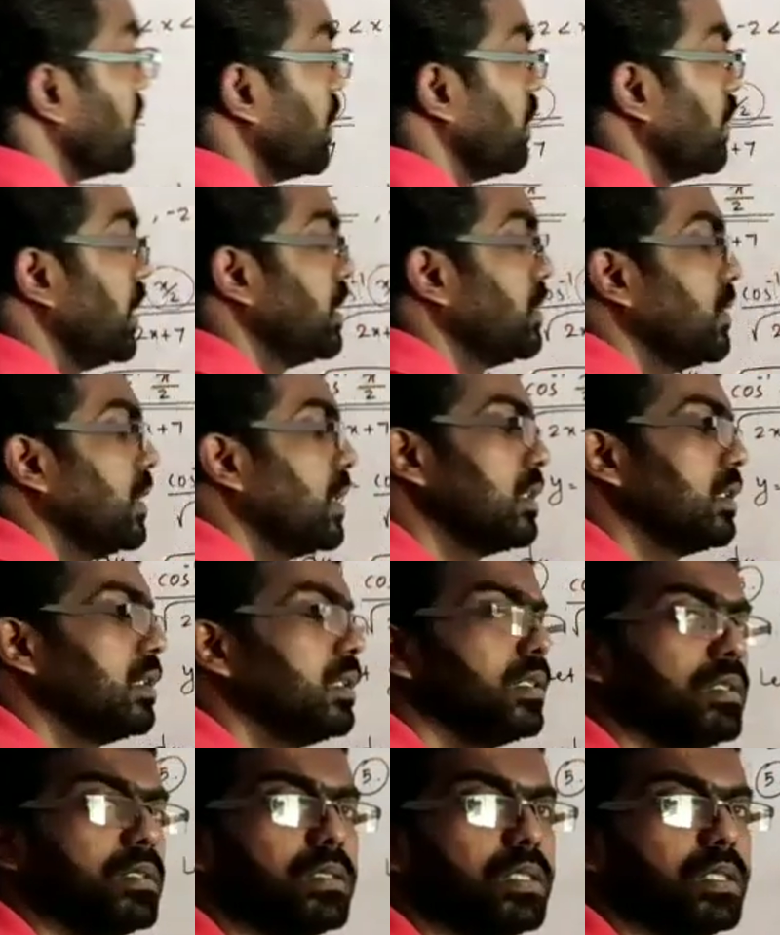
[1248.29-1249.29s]
of 7 is
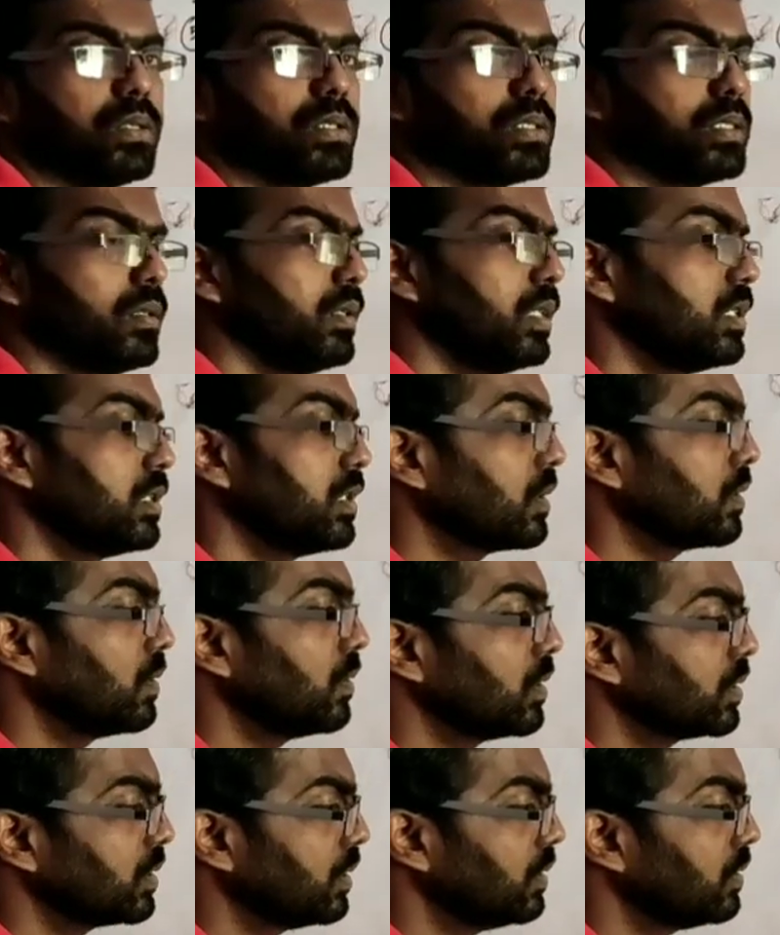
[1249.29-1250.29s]
what? 0. 7 is a
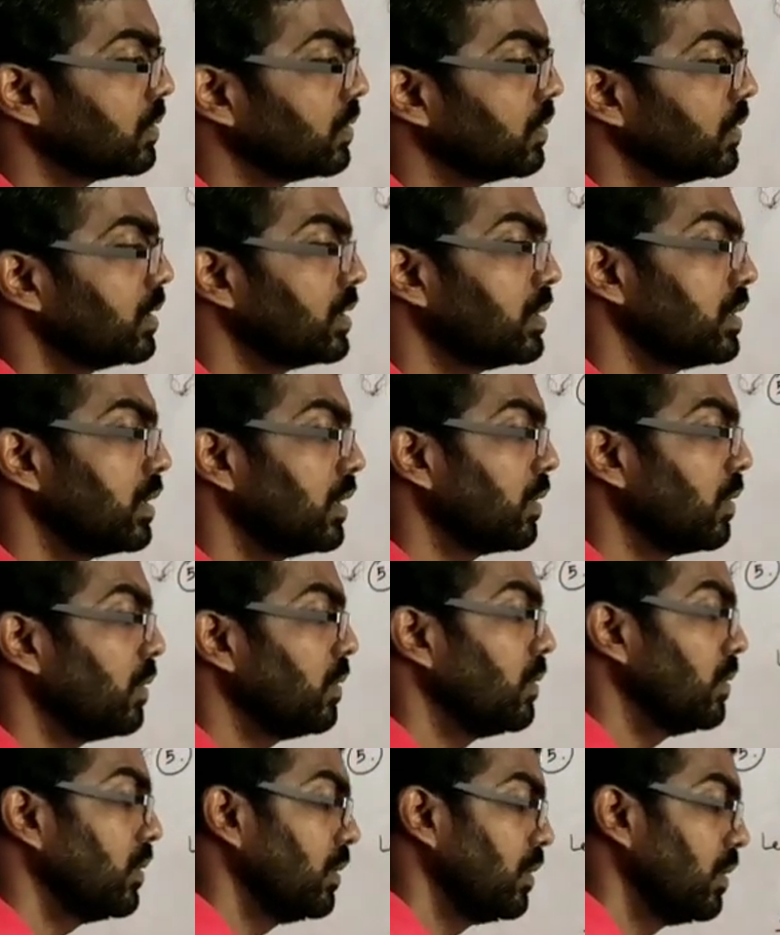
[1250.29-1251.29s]
constant, so it is
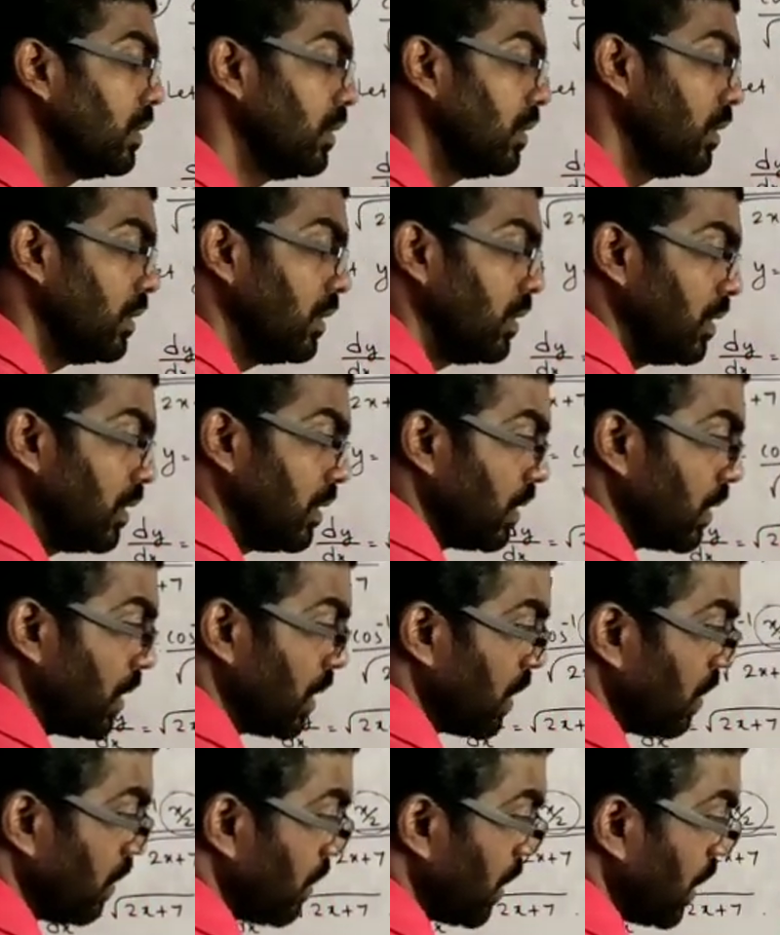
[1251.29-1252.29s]
0.
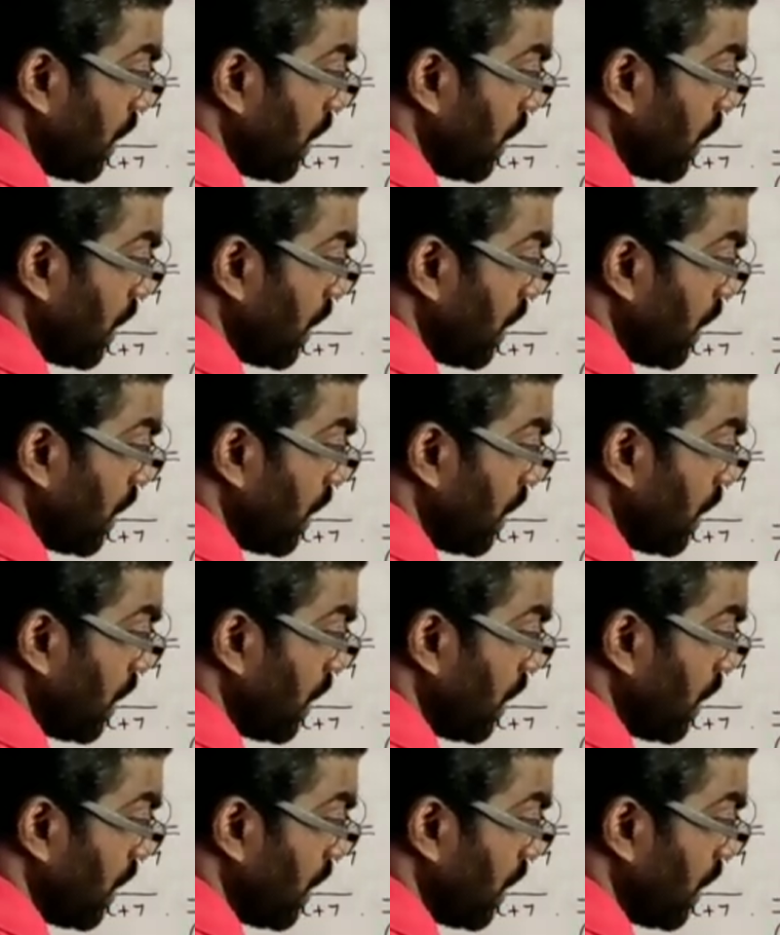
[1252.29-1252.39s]
Now